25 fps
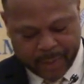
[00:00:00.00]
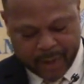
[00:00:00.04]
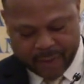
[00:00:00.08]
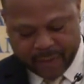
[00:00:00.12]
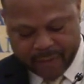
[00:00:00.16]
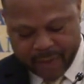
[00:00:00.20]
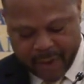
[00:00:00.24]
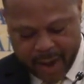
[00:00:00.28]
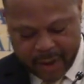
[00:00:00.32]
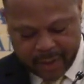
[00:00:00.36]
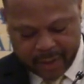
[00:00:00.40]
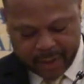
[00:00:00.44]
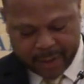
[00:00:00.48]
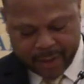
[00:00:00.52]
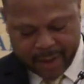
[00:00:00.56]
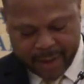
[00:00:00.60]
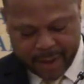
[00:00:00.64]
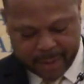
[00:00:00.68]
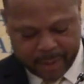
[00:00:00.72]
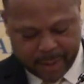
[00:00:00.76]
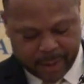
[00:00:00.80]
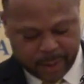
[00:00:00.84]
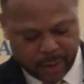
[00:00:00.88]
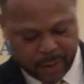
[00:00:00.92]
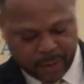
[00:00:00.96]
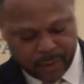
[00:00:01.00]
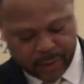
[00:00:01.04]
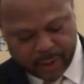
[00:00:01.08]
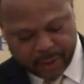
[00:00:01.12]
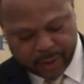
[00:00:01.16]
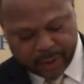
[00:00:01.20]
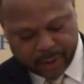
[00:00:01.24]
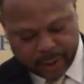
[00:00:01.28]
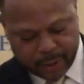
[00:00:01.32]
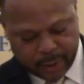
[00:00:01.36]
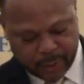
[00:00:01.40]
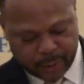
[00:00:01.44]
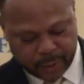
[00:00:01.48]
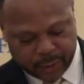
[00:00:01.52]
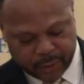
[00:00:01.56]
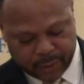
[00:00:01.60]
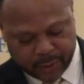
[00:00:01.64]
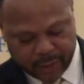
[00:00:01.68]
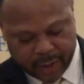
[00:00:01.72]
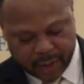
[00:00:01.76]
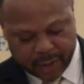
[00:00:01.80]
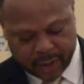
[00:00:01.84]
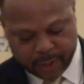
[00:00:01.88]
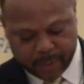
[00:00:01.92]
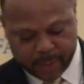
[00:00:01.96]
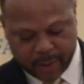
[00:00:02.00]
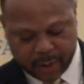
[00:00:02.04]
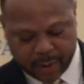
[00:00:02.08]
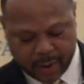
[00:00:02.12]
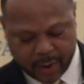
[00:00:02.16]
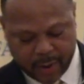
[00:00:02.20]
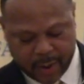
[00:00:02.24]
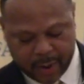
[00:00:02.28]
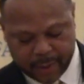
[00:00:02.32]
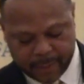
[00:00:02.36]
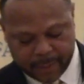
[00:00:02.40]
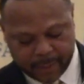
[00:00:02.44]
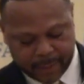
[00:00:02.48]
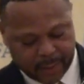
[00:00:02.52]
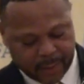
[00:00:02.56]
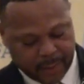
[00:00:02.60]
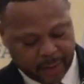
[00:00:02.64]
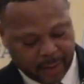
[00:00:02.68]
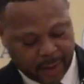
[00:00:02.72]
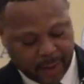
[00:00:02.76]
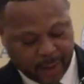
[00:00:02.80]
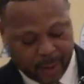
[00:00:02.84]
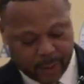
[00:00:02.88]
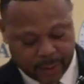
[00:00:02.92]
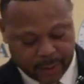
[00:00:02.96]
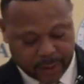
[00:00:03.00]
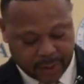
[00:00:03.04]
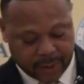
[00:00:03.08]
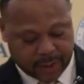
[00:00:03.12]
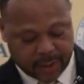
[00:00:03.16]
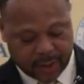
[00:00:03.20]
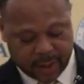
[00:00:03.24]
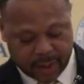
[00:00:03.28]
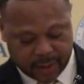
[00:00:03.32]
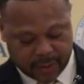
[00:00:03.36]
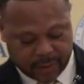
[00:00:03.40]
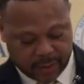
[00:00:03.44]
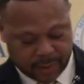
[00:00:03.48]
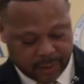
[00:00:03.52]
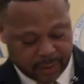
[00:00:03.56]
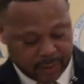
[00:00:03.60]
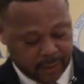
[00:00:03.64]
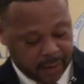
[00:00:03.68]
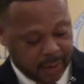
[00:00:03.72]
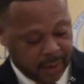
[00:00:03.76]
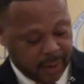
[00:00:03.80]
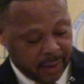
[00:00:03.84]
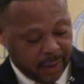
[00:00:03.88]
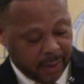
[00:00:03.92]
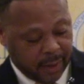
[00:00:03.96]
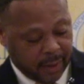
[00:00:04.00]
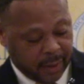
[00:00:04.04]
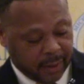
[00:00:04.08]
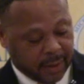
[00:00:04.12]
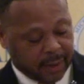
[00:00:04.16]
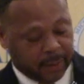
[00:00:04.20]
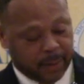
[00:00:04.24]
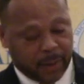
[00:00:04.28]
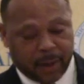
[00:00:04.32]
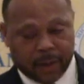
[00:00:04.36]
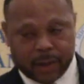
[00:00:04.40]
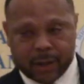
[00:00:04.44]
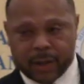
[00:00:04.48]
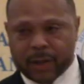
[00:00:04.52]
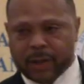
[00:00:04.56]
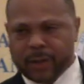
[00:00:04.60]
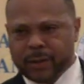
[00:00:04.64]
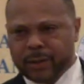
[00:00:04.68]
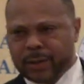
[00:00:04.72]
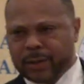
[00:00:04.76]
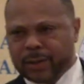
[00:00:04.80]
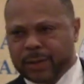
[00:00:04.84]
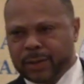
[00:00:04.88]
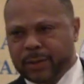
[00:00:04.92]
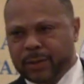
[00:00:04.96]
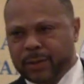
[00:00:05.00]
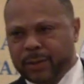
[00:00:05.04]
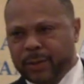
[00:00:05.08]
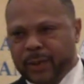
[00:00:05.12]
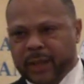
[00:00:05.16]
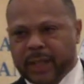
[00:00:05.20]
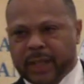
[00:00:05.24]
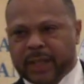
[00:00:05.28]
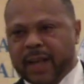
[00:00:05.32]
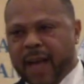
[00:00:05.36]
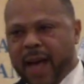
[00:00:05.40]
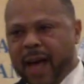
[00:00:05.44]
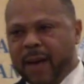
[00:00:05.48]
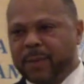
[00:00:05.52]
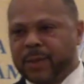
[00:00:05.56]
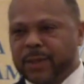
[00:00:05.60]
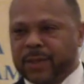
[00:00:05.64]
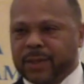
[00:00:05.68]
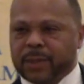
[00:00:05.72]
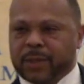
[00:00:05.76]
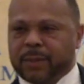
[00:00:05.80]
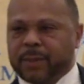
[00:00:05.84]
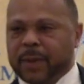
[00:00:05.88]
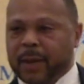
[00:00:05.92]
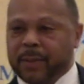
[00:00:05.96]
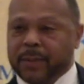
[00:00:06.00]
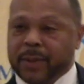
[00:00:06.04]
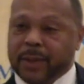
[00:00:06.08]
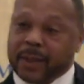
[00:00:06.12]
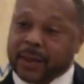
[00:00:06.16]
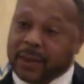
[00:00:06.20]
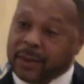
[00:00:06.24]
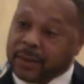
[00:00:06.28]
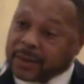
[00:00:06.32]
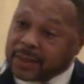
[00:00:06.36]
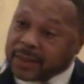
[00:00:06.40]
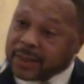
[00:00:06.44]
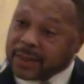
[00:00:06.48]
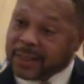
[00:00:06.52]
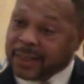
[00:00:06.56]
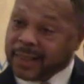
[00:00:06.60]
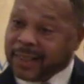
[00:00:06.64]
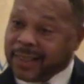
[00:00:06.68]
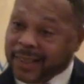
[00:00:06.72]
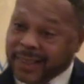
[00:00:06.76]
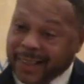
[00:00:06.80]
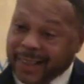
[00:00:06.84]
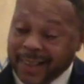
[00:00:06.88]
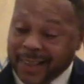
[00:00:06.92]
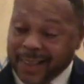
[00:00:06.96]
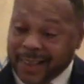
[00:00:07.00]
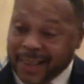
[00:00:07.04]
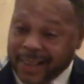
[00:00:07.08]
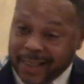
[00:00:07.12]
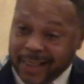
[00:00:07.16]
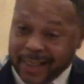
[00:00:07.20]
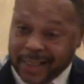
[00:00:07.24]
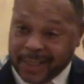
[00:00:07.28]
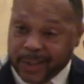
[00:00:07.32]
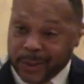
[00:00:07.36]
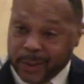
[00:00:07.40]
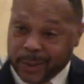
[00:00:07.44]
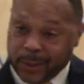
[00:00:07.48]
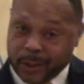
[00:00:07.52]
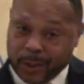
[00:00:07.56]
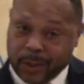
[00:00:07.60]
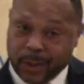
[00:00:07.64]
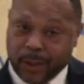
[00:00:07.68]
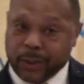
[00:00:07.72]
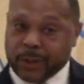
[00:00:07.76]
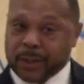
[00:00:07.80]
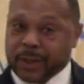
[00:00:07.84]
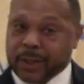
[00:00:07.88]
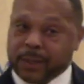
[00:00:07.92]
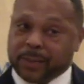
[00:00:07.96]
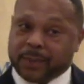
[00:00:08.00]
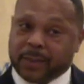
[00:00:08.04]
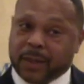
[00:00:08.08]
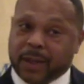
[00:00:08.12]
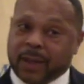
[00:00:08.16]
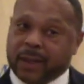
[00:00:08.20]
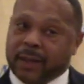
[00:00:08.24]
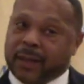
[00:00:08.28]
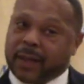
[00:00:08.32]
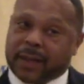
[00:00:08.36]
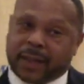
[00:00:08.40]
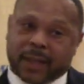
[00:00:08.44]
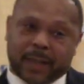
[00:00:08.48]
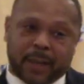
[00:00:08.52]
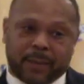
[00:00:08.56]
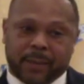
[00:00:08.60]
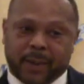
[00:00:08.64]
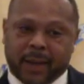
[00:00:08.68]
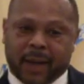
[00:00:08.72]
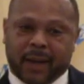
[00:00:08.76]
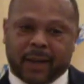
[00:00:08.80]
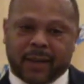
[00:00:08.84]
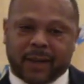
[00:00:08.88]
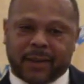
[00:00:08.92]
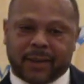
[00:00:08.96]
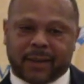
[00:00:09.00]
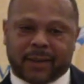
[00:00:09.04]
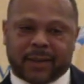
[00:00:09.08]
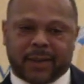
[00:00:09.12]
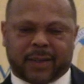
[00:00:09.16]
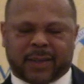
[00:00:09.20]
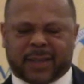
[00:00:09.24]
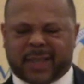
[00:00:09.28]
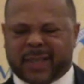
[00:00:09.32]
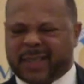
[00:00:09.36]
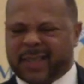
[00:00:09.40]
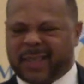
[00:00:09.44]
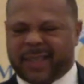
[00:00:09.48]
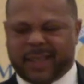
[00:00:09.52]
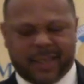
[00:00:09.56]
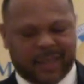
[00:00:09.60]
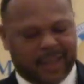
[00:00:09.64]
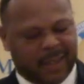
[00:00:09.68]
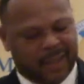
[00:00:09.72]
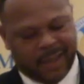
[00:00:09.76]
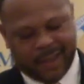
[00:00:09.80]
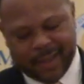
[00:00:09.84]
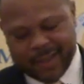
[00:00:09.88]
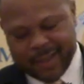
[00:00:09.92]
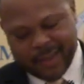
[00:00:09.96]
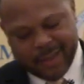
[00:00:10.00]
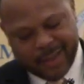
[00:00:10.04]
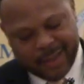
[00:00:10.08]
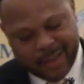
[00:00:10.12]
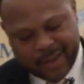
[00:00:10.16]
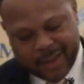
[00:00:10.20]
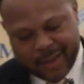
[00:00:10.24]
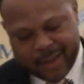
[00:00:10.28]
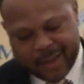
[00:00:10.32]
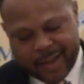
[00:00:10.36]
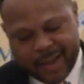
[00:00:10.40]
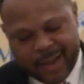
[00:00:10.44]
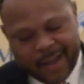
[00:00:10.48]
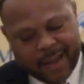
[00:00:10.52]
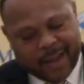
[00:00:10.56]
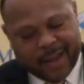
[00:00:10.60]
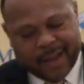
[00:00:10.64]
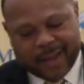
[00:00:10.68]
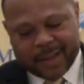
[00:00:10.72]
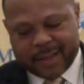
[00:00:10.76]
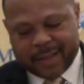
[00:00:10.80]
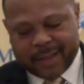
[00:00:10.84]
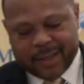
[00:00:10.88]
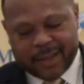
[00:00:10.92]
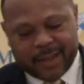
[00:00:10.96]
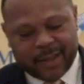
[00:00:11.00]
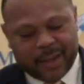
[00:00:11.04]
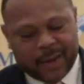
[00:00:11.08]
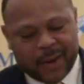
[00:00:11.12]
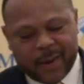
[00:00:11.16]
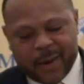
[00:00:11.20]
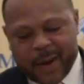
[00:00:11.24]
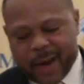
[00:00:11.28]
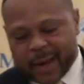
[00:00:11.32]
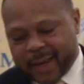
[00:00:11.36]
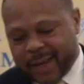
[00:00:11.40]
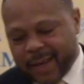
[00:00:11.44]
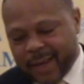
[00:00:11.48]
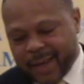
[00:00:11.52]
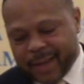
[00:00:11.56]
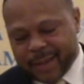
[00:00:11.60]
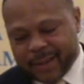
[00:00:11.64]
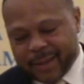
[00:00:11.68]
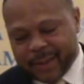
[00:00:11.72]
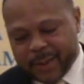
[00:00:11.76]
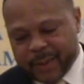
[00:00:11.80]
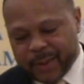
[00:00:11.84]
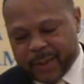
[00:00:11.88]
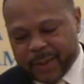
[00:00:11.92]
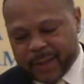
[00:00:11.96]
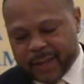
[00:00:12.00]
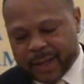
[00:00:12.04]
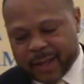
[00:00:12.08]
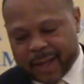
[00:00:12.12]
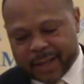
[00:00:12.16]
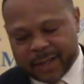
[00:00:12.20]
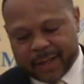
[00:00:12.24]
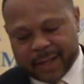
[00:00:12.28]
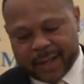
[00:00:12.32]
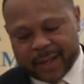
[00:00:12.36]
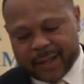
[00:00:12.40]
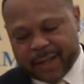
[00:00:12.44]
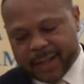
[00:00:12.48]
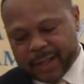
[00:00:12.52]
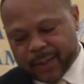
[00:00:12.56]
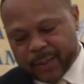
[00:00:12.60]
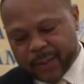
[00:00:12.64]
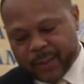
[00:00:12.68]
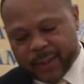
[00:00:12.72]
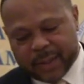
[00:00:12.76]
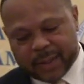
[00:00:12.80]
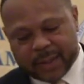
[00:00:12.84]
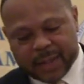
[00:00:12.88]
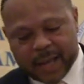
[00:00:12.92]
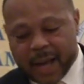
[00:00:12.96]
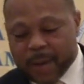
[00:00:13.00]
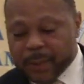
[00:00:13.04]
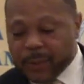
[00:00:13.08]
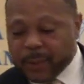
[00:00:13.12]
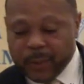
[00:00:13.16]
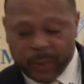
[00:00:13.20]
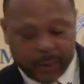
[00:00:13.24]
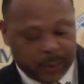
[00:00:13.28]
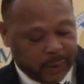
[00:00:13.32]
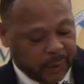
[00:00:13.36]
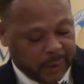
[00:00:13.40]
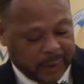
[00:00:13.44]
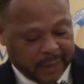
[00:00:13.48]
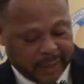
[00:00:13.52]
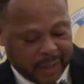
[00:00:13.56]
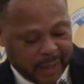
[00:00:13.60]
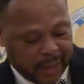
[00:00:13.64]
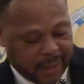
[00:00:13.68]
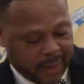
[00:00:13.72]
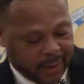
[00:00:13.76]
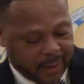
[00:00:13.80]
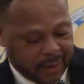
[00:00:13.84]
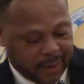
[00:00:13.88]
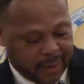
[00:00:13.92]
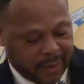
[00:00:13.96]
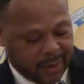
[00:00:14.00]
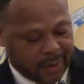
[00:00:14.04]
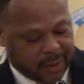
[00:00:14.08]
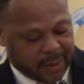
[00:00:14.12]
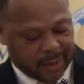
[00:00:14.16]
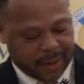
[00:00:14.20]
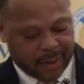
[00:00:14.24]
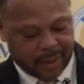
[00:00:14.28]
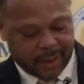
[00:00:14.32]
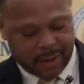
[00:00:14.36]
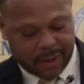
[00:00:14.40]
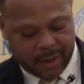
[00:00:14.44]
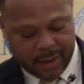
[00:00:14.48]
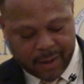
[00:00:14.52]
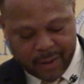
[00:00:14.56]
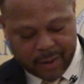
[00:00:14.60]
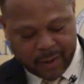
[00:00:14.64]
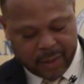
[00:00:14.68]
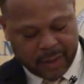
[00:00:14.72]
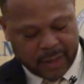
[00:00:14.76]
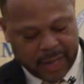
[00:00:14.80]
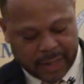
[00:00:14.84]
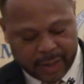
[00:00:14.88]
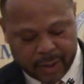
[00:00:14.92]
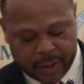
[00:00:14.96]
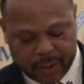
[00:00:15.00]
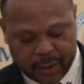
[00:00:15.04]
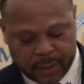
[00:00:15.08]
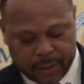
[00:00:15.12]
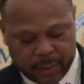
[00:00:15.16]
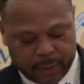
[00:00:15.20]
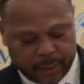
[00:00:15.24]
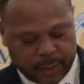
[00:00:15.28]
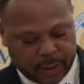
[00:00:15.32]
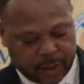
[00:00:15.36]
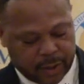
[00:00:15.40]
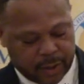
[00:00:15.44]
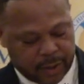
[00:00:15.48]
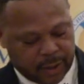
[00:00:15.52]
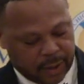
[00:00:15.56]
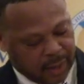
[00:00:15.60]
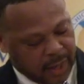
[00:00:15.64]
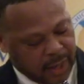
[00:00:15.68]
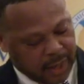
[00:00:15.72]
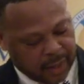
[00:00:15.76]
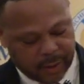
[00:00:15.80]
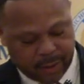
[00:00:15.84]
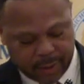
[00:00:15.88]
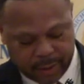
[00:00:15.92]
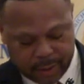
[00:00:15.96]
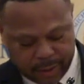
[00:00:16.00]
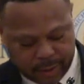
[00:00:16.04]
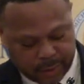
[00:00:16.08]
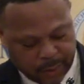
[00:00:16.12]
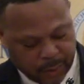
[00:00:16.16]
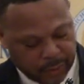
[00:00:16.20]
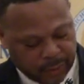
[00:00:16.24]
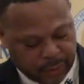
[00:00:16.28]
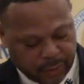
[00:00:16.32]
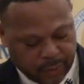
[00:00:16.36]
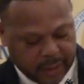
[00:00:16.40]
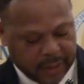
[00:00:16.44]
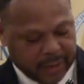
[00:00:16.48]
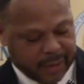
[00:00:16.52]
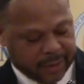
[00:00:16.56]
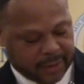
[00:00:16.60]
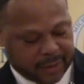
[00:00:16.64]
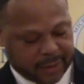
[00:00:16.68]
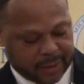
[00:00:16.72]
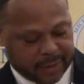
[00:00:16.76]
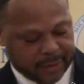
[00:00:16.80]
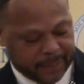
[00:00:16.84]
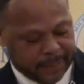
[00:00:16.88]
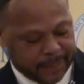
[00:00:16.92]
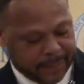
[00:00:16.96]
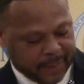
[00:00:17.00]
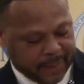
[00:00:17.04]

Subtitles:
They finally got me over here to coach over here, and over here I was successful. Then my coach, Woody Thomas, heard about me coaching. And he said, well, you coach up there, you gotta come down here and coach. I said, no, I can't do it. I said, I did it one time, I won't do it again. He said, no, you gotta do it because you gotta do it for us.